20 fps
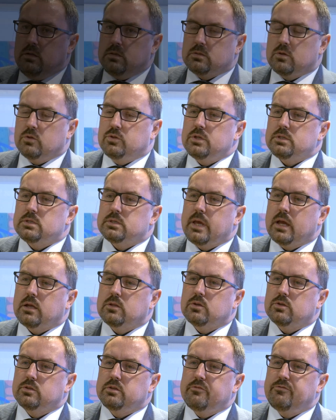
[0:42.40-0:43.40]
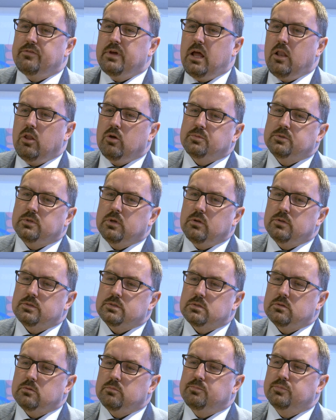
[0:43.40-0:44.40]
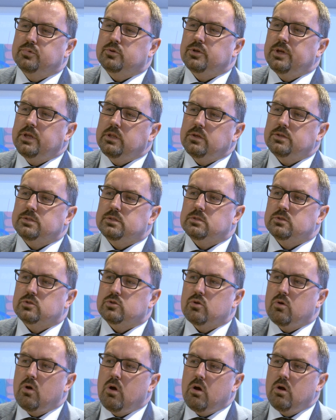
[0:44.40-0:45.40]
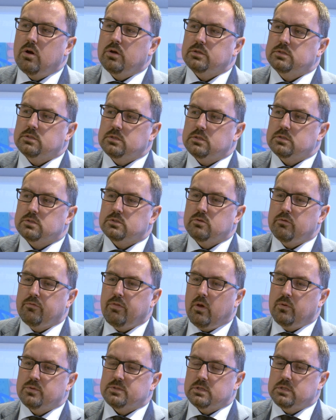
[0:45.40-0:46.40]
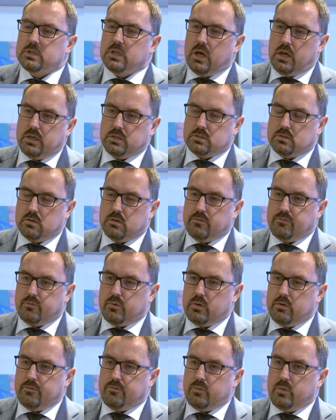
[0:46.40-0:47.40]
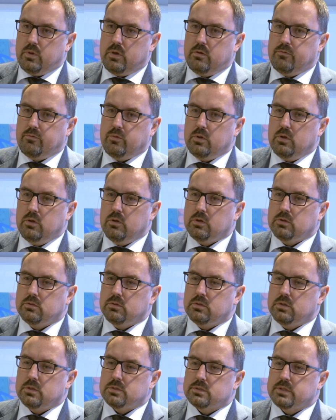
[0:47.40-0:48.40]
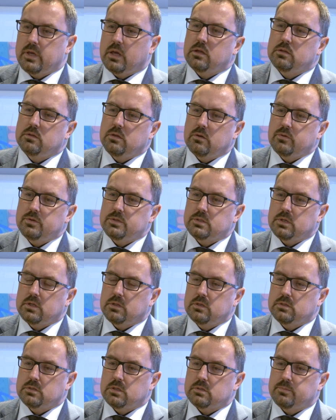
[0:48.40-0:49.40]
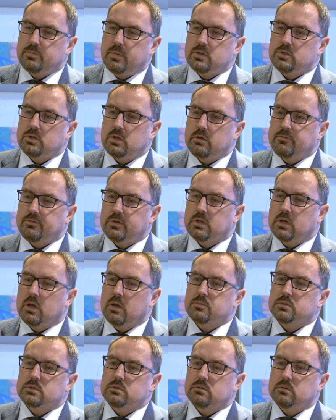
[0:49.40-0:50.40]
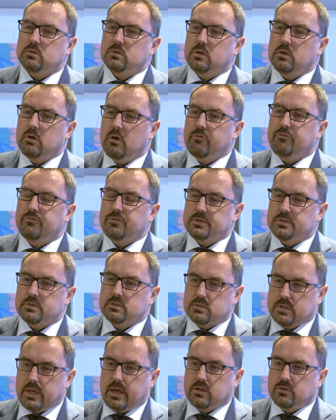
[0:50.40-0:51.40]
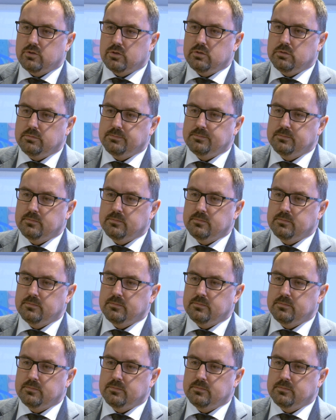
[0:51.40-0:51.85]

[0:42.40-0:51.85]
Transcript: So this sector developed also pretty strong since 2009. So if we look to the secondary cities, especially if it comes to the office sector,